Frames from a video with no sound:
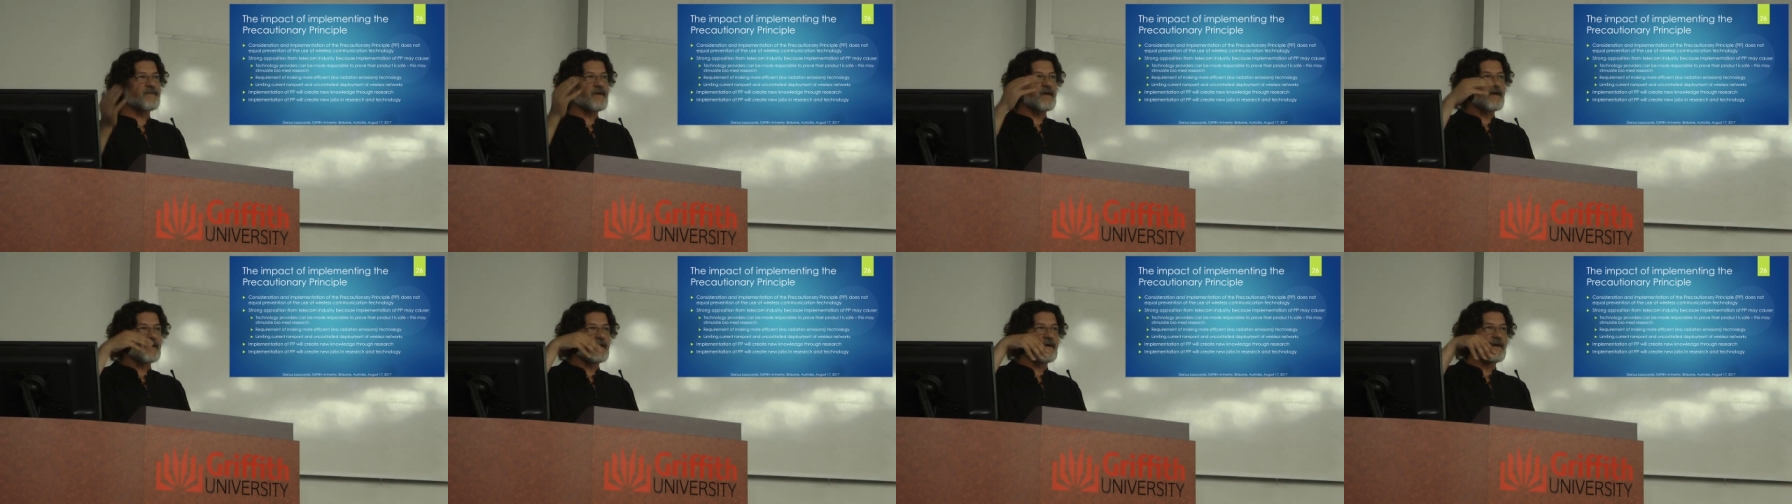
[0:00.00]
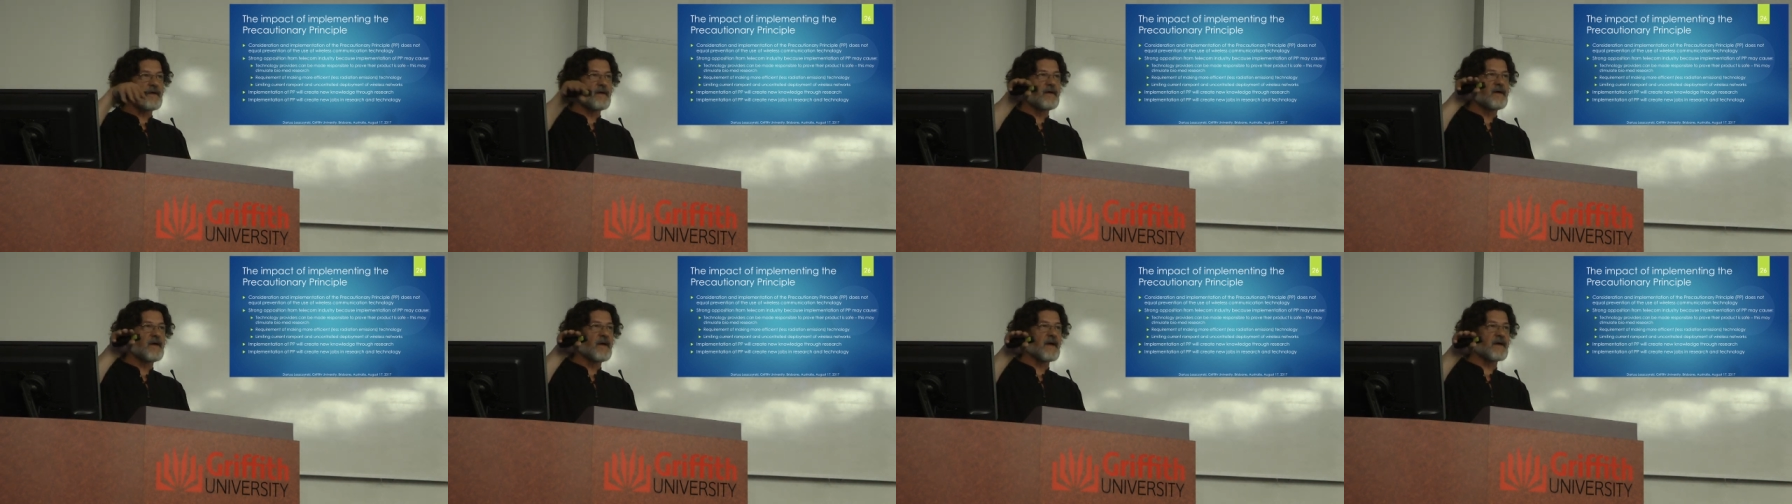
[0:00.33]

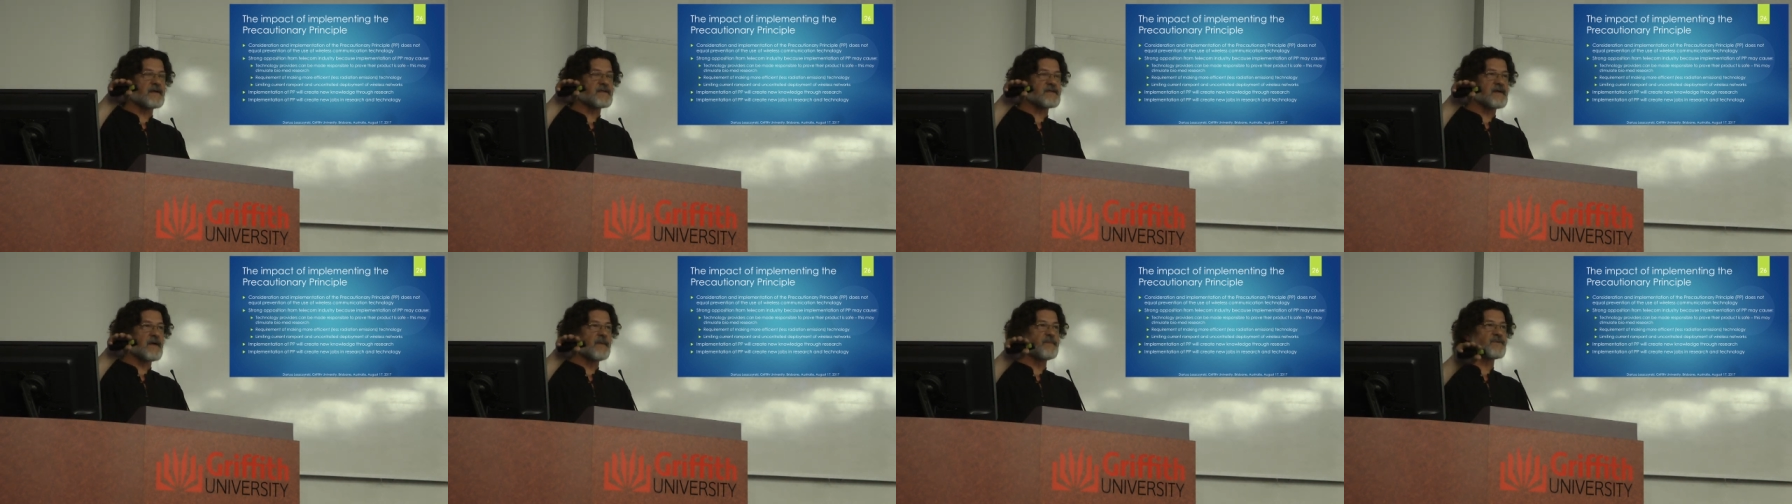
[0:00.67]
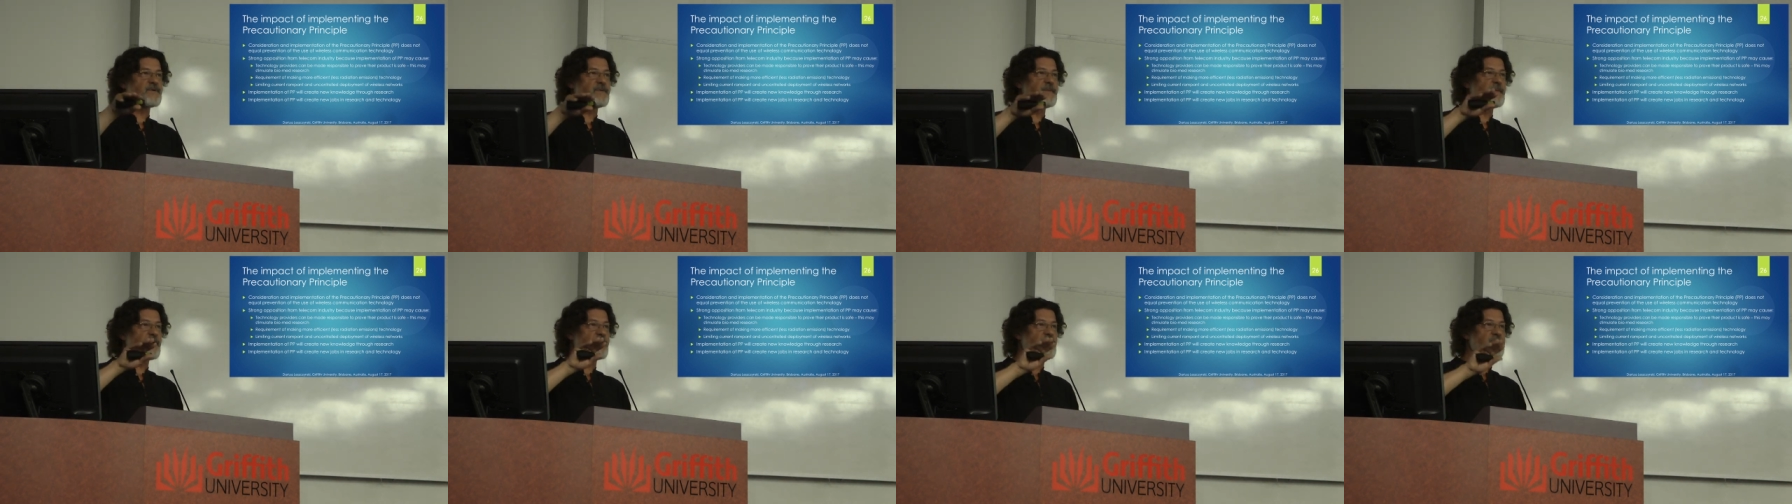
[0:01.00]
gave
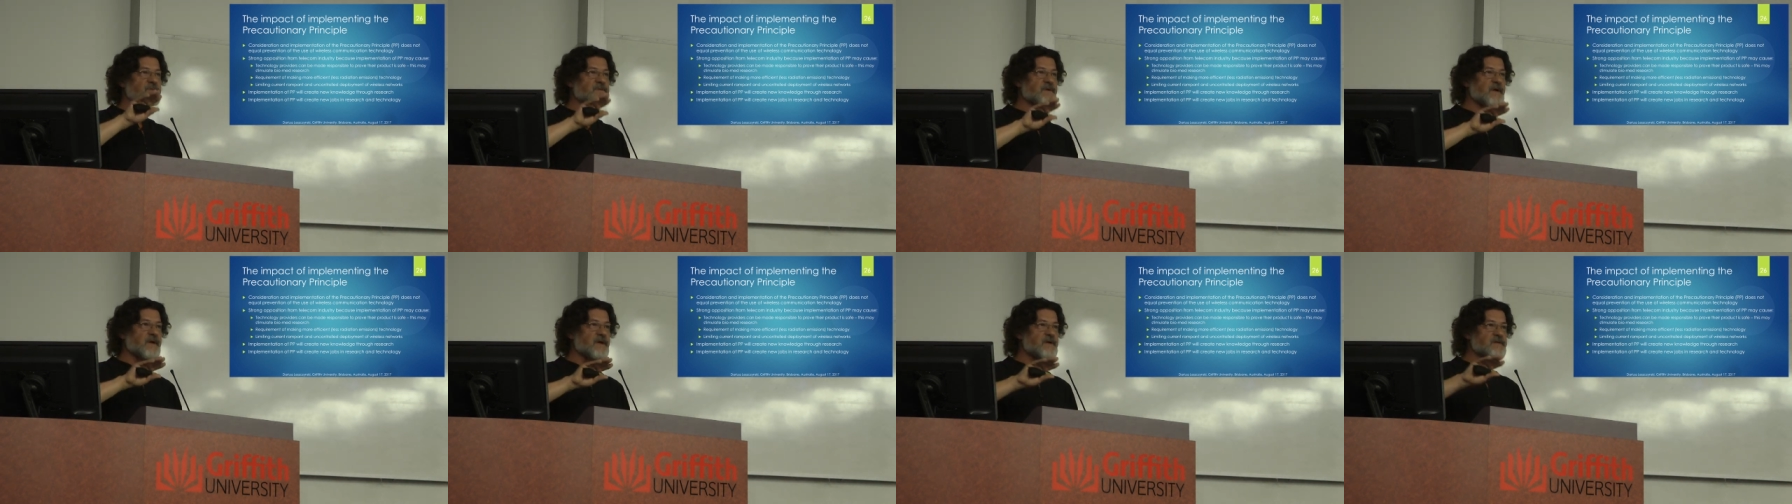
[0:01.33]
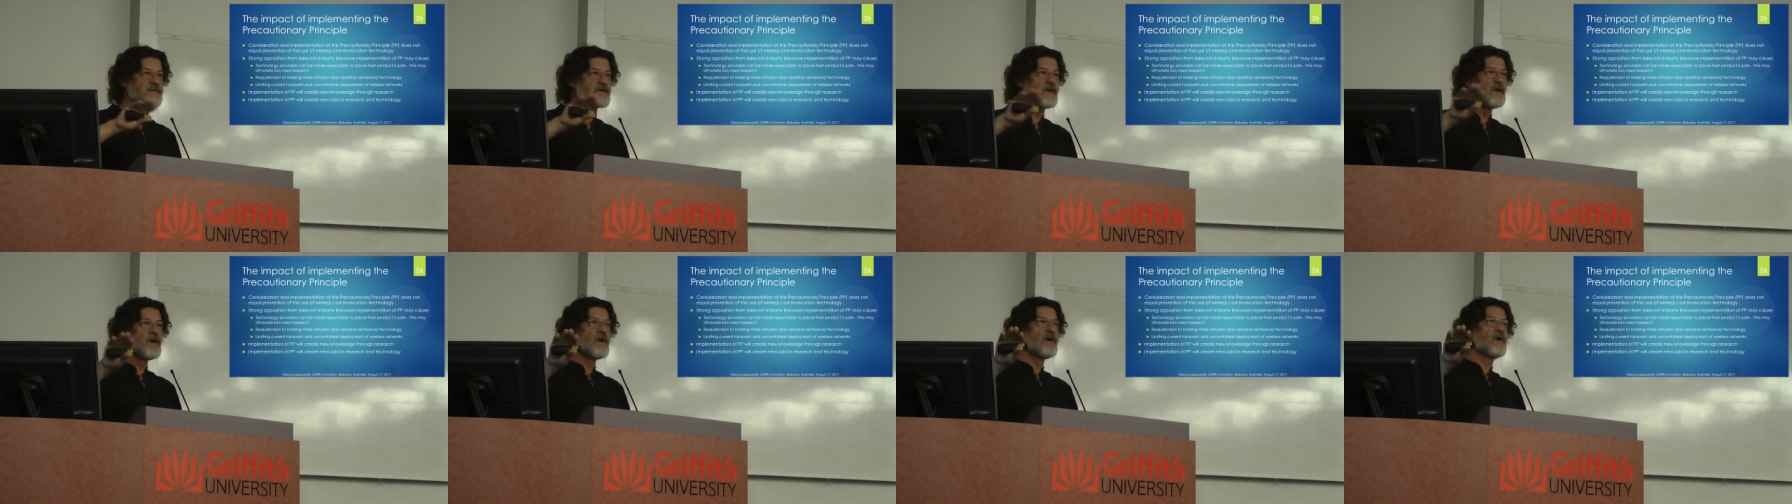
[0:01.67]
exemption because
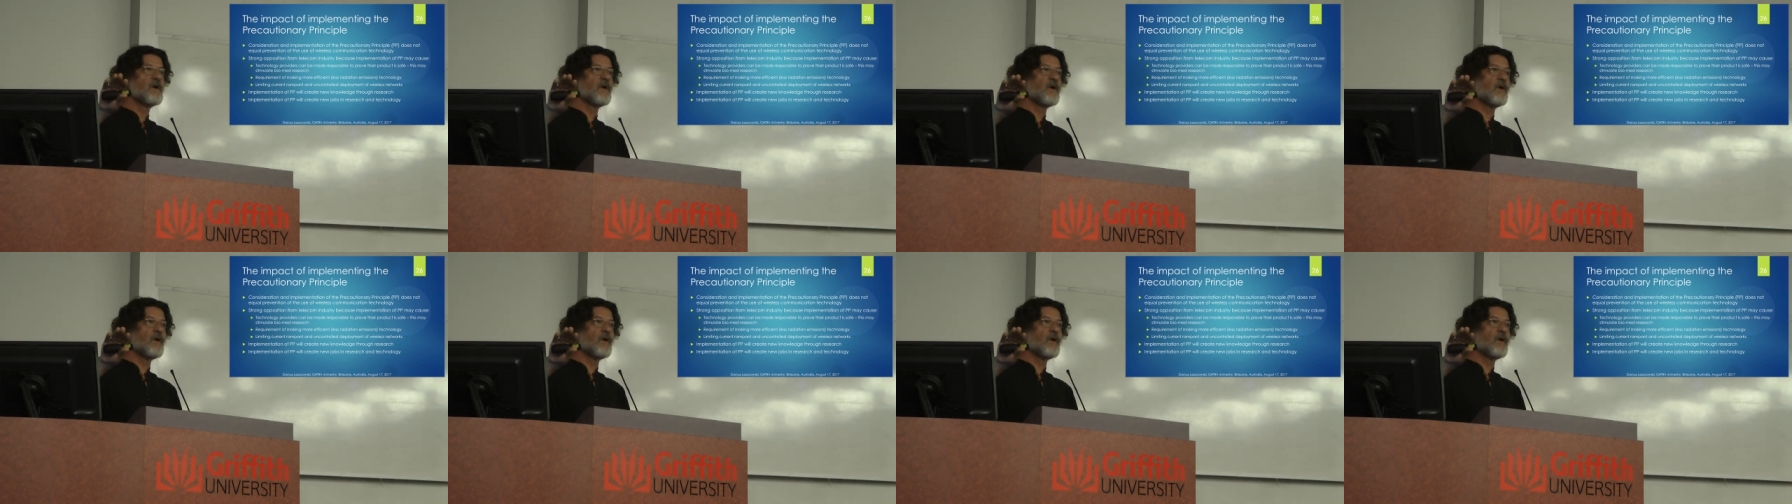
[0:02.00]
there is